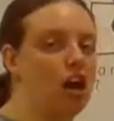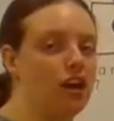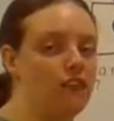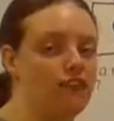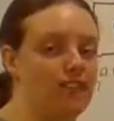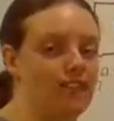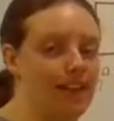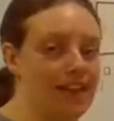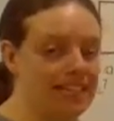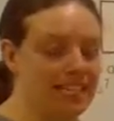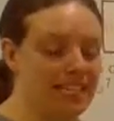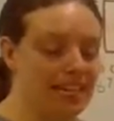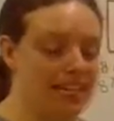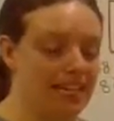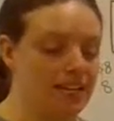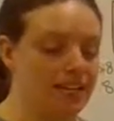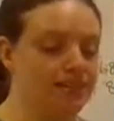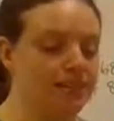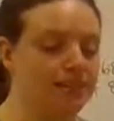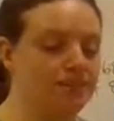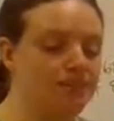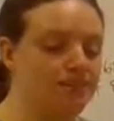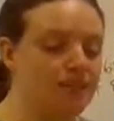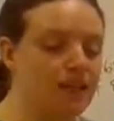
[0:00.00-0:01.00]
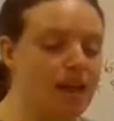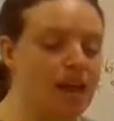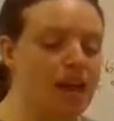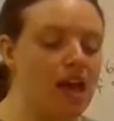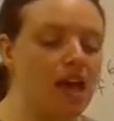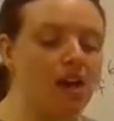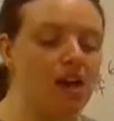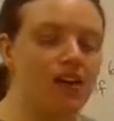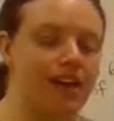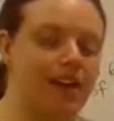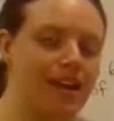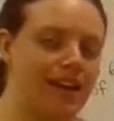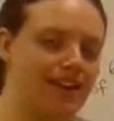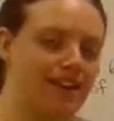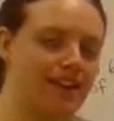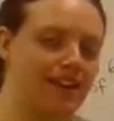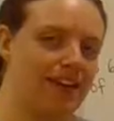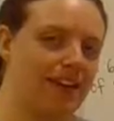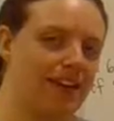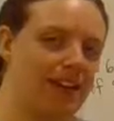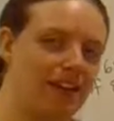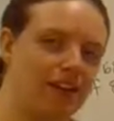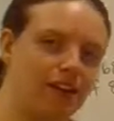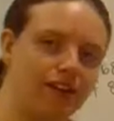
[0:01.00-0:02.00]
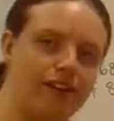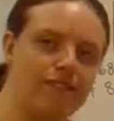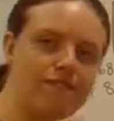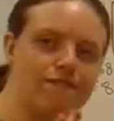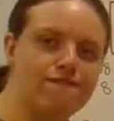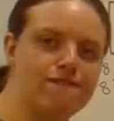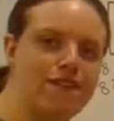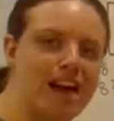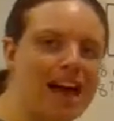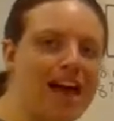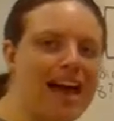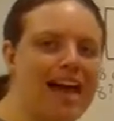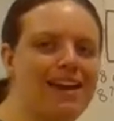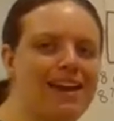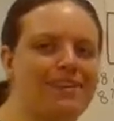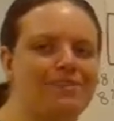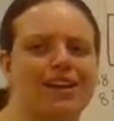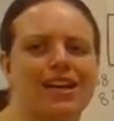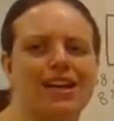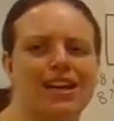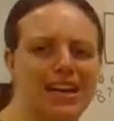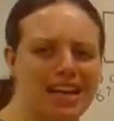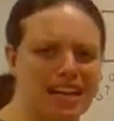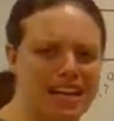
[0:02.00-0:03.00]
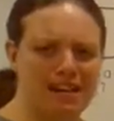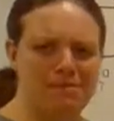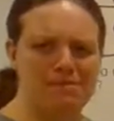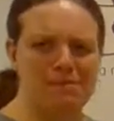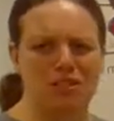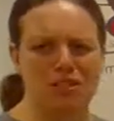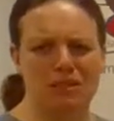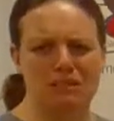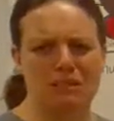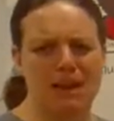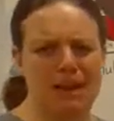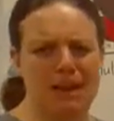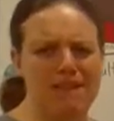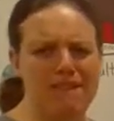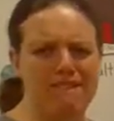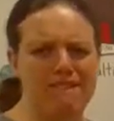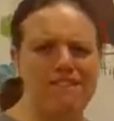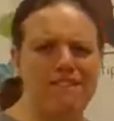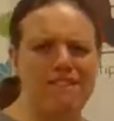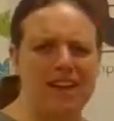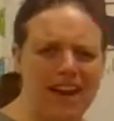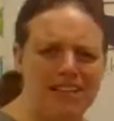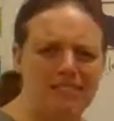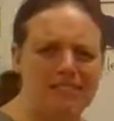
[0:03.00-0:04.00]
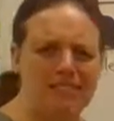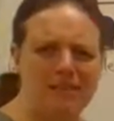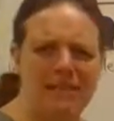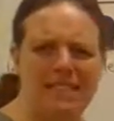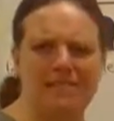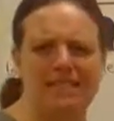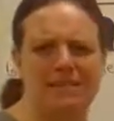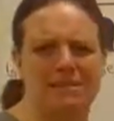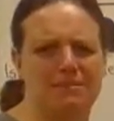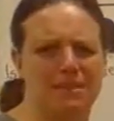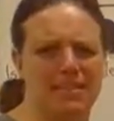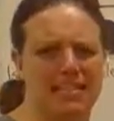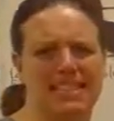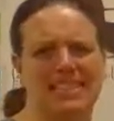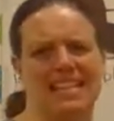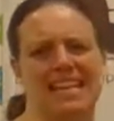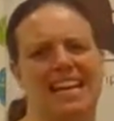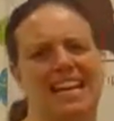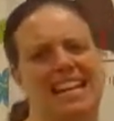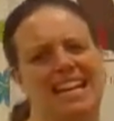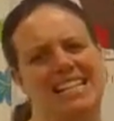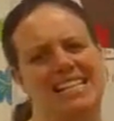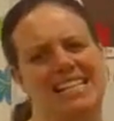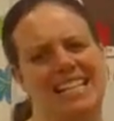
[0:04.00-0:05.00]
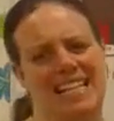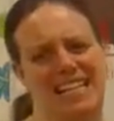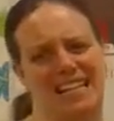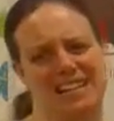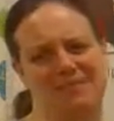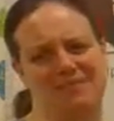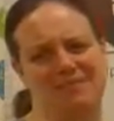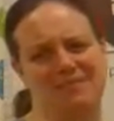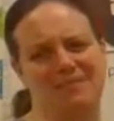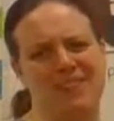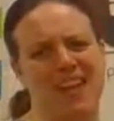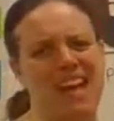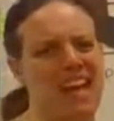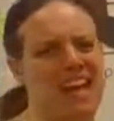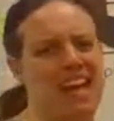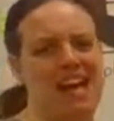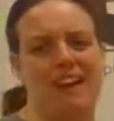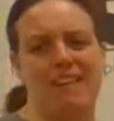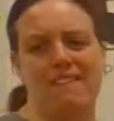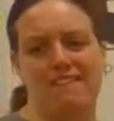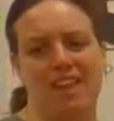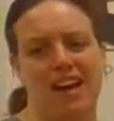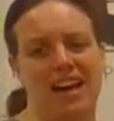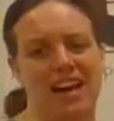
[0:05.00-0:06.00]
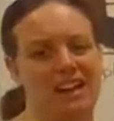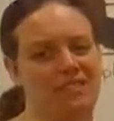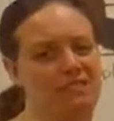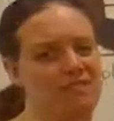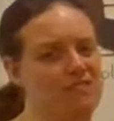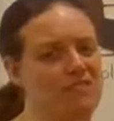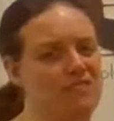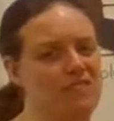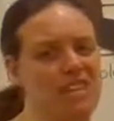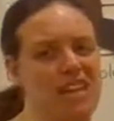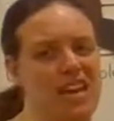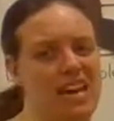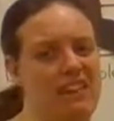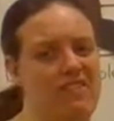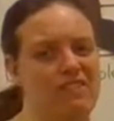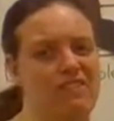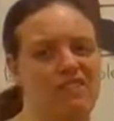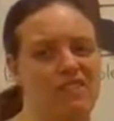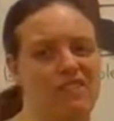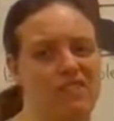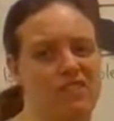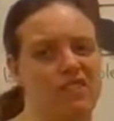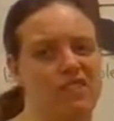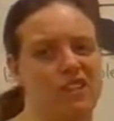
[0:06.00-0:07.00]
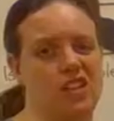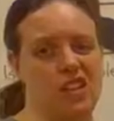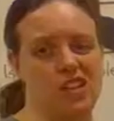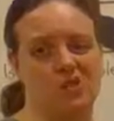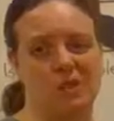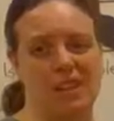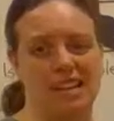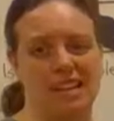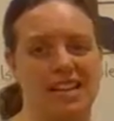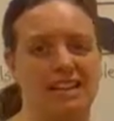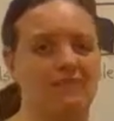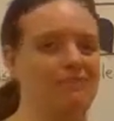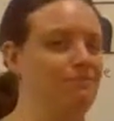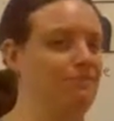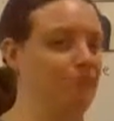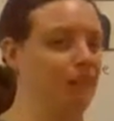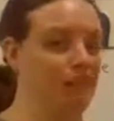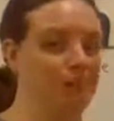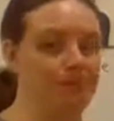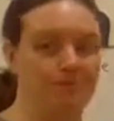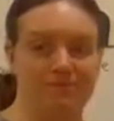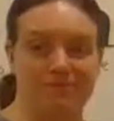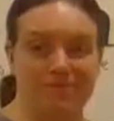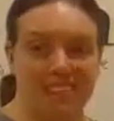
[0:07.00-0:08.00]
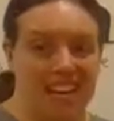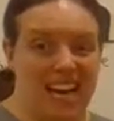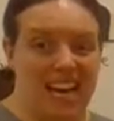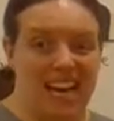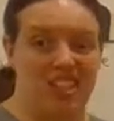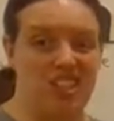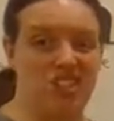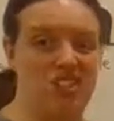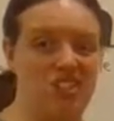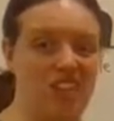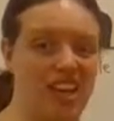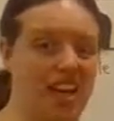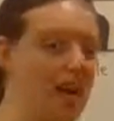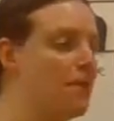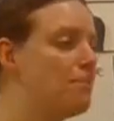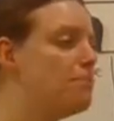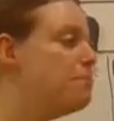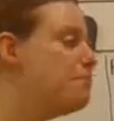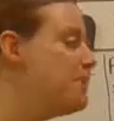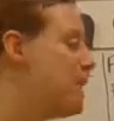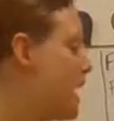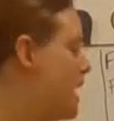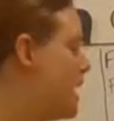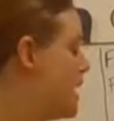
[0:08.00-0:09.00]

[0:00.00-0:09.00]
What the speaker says: of 18. Okay, then I look at 5. Can I multiply 5 by something to get 18? 5, 10, 15, 20, no, can't do that.